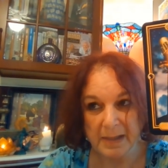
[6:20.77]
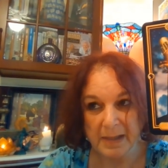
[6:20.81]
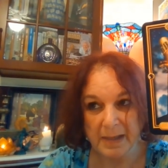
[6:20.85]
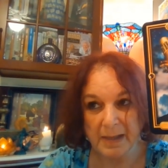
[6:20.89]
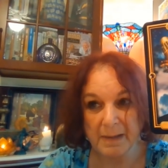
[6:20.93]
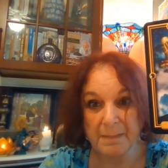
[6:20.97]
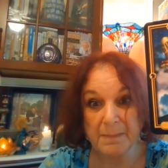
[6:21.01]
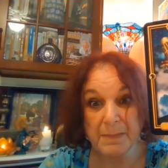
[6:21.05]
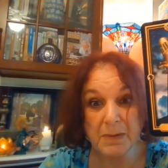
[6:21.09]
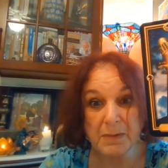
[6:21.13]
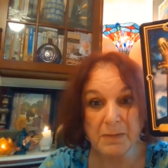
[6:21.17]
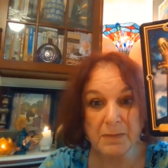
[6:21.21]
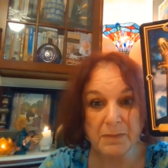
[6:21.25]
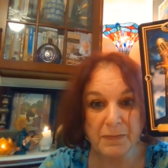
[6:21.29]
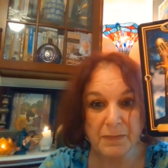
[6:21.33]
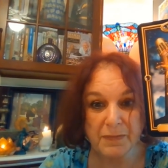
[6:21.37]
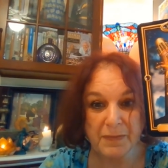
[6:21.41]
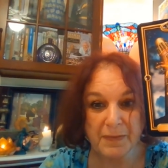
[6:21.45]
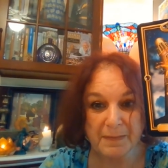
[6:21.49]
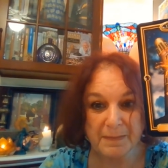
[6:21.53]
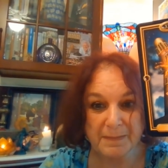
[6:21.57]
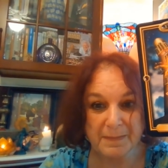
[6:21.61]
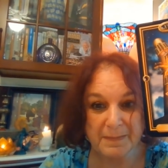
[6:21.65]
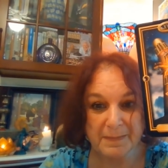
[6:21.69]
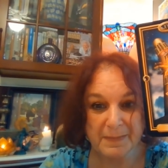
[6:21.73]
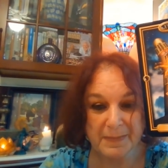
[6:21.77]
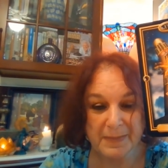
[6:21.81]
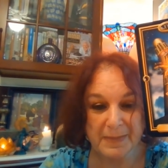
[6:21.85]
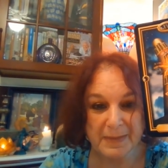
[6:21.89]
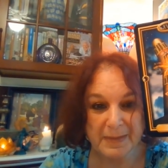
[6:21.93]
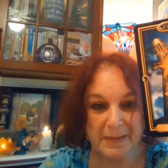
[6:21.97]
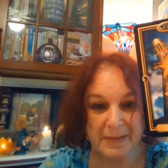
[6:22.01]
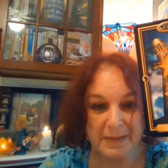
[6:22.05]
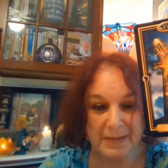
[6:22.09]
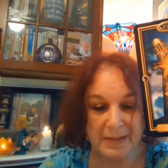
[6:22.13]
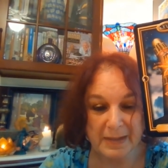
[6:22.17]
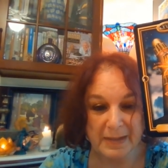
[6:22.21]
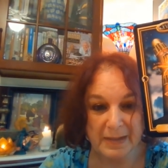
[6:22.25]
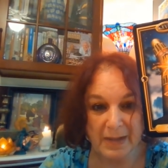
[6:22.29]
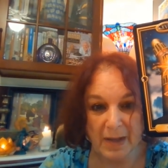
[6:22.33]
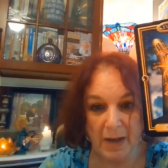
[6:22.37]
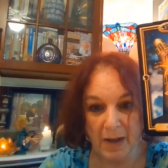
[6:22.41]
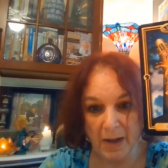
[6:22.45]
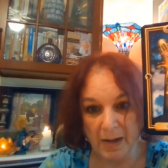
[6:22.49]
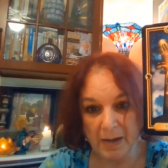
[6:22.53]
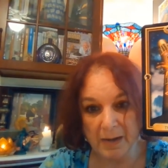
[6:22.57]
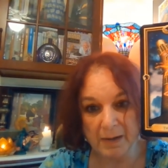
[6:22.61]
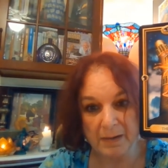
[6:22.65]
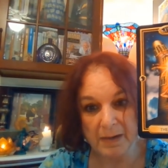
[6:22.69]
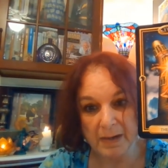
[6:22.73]
immune from the
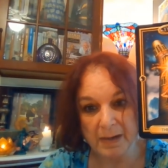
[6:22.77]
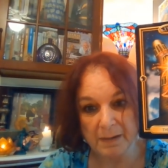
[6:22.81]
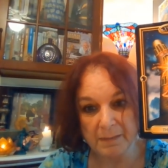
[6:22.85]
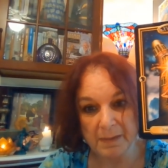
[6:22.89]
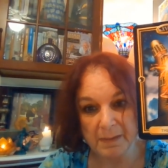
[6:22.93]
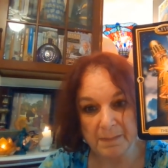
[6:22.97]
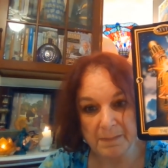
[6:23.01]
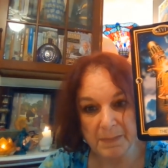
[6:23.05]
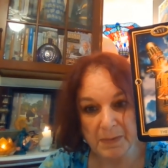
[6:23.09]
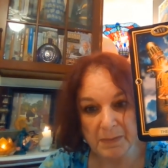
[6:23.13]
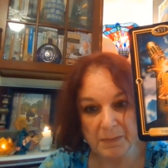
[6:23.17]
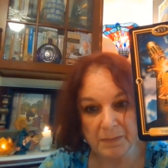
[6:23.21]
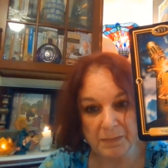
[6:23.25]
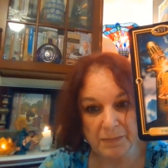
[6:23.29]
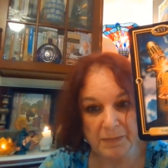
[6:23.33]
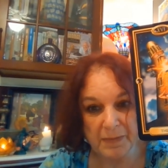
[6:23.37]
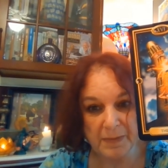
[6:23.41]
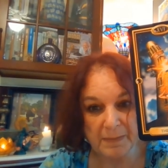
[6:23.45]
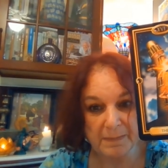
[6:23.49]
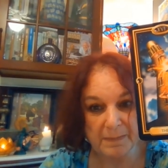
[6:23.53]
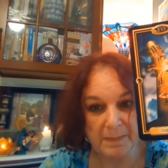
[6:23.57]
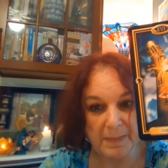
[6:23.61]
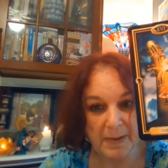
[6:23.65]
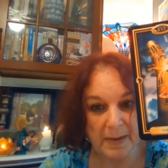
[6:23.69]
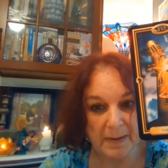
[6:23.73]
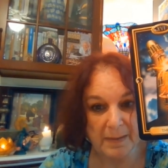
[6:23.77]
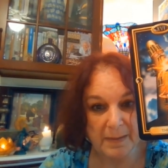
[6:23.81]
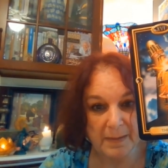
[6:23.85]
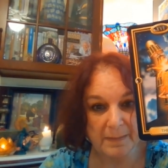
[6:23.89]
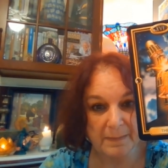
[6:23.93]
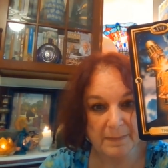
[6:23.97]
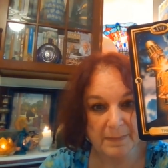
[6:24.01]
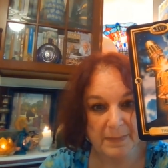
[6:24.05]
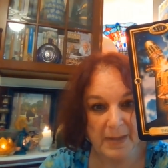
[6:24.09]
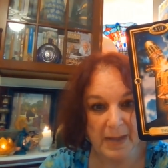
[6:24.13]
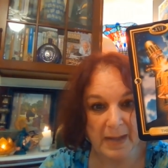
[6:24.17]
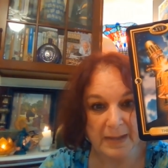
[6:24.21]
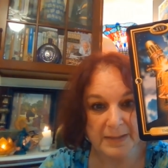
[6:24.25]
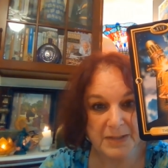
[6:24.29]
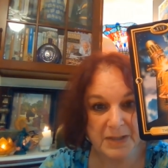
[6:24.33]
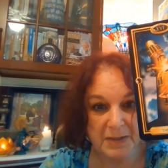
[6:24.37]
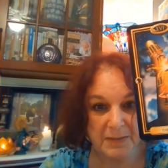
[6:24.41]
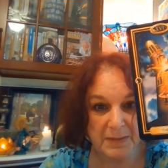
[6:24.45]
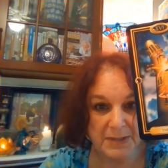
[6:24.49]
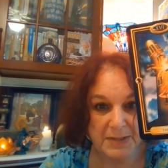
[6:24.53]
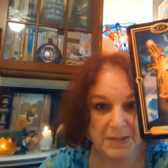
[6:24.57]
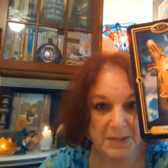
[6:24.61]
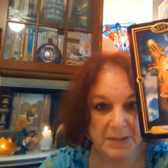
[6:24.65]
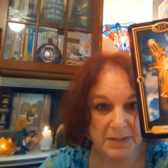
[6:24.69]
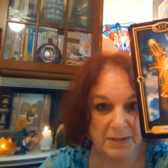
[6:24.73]
law, immune from uh,
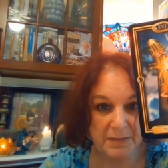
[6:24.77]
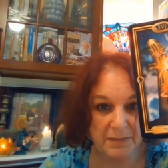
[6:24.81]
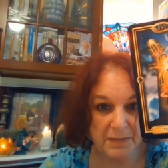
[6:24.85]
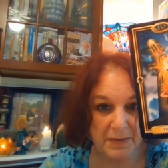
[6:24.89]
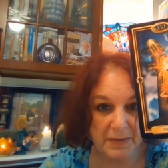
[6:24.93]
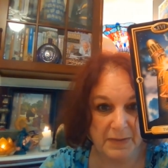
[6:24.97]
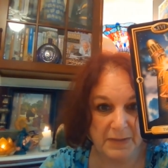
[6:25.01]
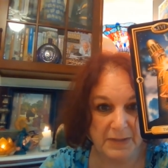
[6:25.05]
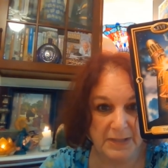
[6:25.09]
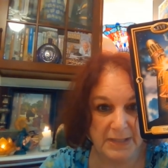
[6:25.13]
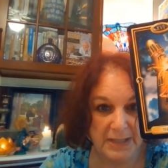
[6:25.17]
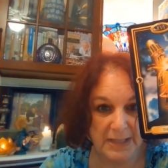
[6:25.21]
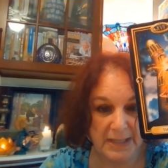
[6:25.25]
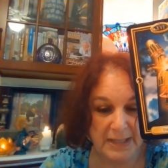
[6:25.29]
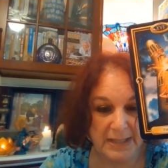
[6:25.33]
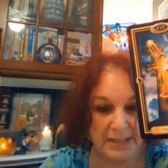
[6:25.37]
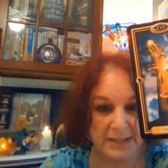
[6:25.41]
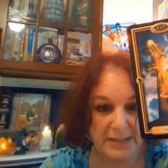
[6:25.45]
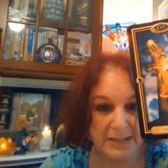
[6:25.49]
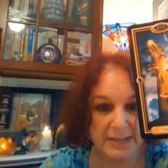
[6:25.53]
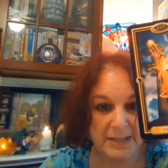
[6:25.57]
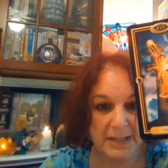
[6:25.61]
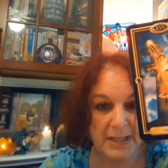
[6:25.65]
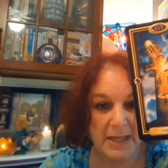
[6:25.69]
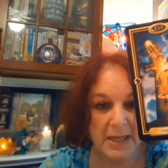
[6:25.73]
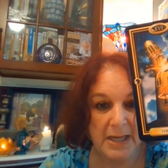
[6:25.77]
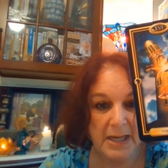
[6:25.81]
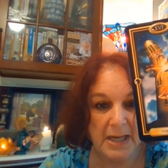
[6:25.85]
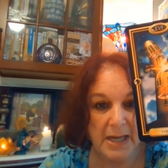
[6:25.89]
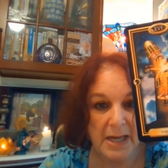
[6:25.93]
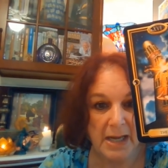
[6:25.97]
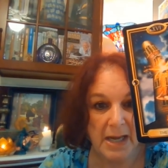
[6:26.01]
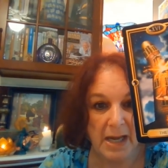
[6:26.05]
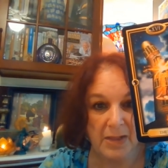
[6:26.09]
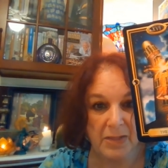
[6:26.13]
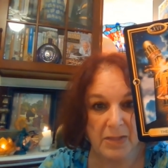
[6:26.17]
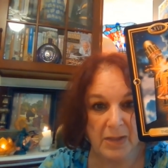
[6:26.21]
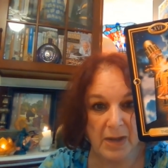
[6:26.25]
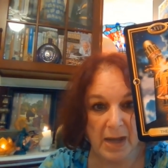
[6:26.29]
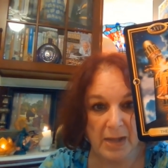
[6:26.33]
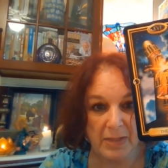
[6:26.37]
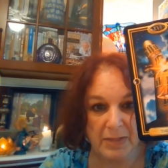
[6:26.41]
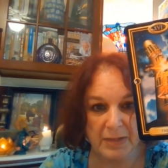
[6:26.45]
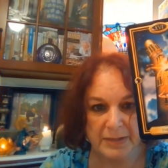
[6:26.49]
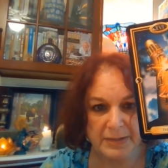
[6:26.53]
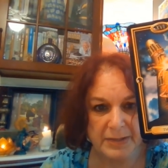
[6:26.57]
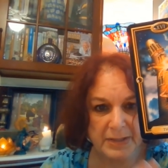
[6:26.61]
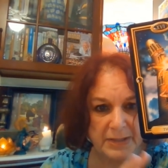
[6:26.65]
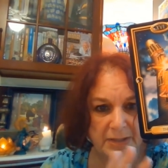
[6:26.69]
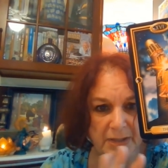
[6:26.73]
consequences of her deeds. Uh,
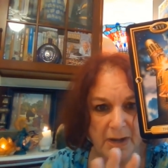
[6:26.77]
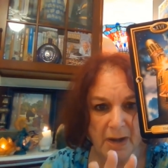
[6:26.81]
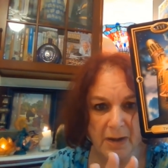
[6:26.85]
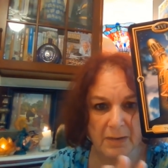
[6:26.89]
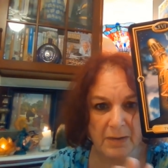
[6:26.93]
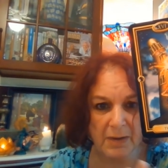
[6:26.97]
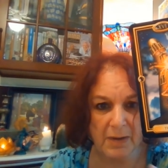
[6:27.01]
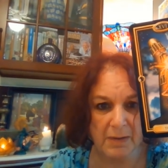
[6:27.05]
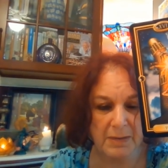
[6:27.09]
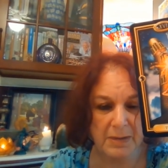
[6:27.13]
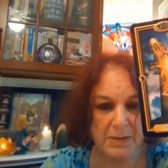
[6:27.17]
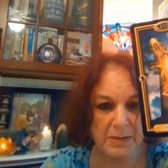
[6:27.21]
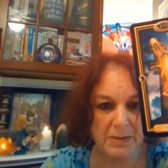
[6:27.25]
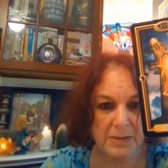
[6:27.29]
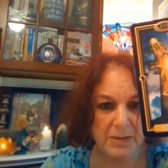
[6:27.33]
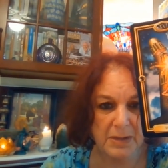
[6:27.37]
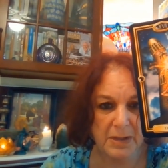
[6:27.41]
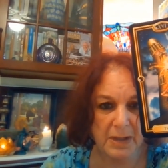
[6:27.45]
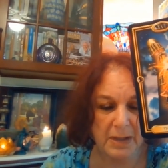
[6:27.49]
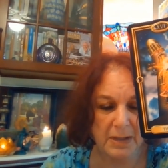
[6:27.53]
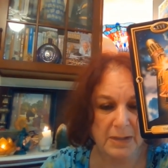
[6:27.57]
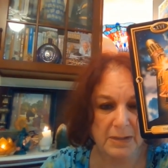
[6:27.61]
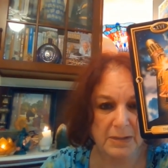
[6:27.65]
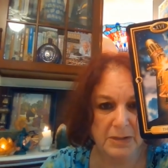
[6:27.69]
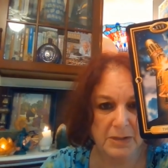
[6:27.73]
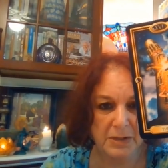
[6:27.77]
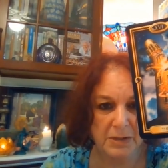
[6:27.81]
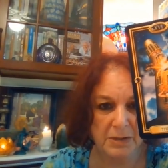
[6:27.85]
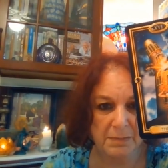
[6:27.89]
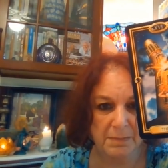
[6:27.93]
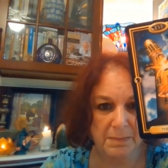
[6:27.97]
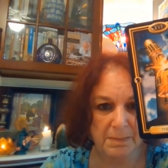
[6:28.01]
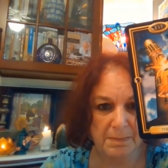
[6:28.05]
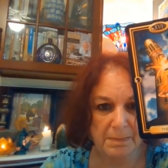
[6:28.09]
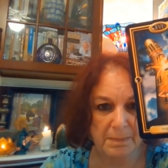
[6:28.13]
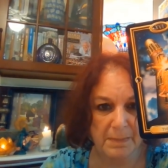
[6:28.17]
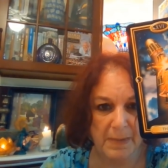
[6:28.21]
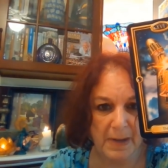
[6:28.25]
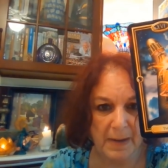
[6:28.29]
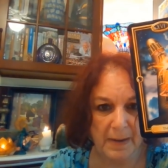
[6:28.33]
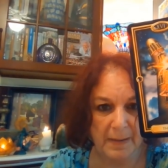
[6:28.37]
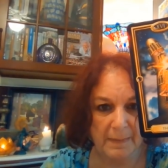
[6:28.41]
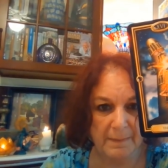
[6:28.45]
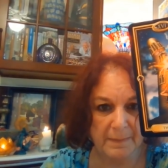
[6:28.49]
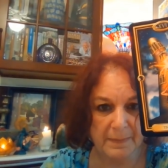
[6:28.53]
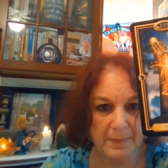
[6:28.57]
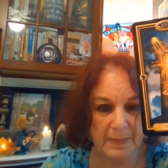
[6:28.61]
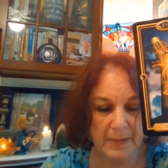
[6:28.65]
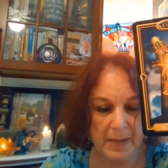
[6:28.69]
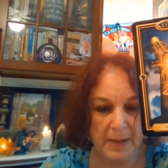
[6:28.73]
this is all going uh, to
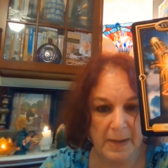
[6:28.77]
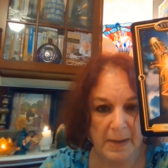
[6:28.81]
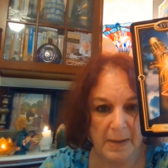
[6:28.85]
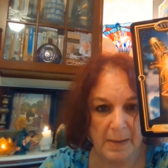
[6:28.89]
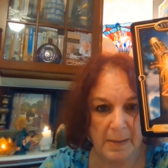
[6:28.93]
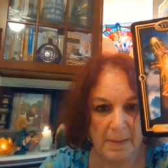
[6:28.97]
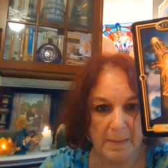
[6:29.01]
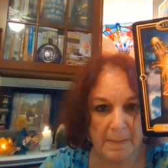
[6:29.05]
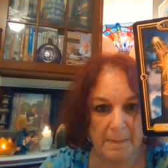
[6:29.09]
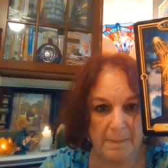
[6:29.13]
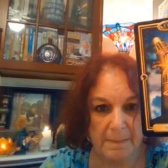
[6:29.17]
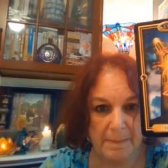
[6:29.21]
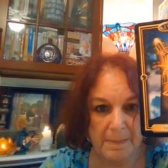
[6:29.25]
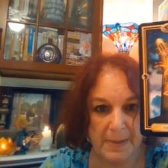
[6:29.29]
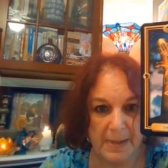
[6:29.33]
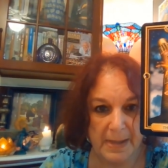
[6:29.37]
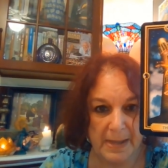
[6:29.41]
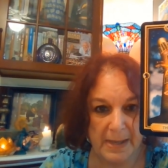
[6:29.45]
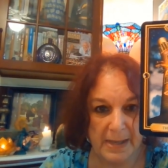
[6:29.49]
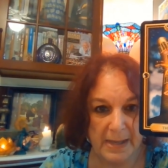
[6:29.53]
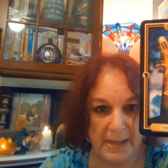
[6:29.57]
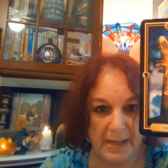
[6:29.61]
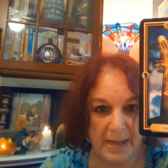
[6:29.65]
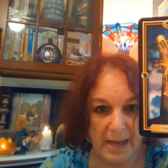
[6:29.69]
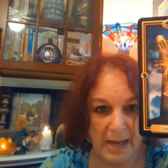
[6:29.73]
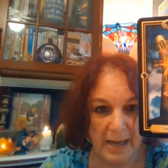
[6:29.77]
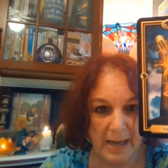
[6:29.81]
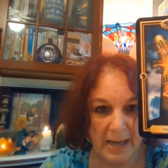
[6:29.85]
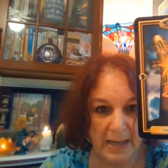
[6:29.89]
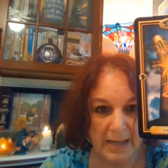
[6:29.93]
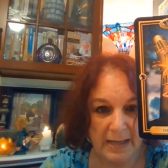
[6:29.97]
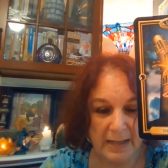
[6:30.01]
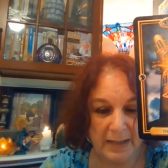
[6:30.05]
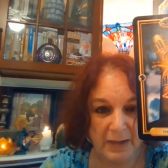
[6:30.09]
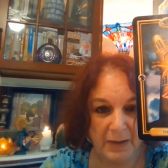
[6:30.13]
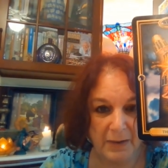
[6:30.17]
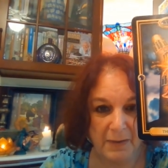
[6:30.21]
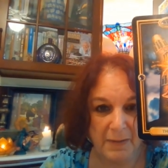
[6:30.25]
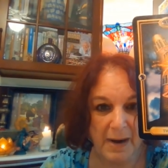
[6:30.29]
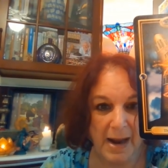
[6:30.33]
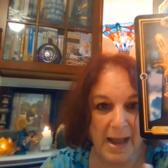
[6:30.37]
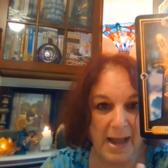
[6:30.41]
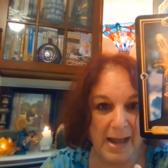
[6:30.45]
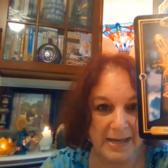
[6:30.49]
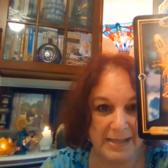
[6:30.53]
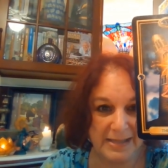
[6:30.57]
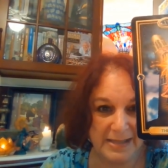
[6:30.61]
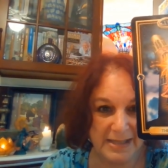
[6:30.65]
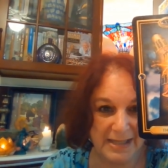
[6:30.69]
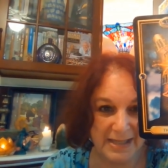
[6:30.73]
um, be uh,
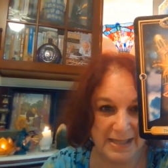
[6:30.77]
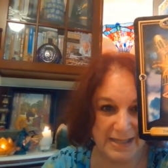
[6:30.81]
cracked